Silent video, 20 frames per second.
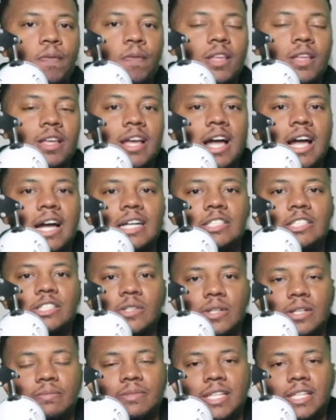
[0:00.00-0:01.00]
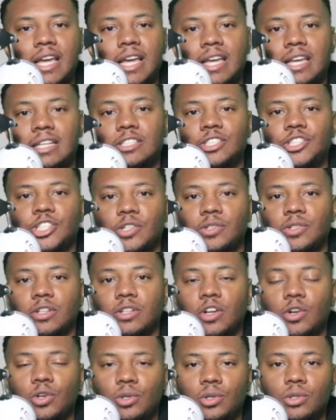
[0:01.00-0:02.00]
and how to obtain certain
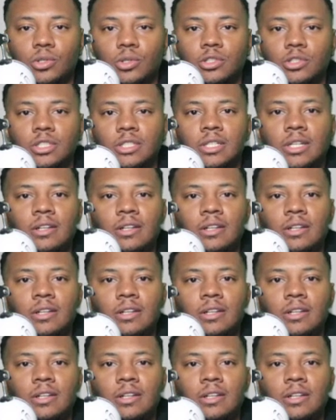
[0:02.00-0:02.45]
goals,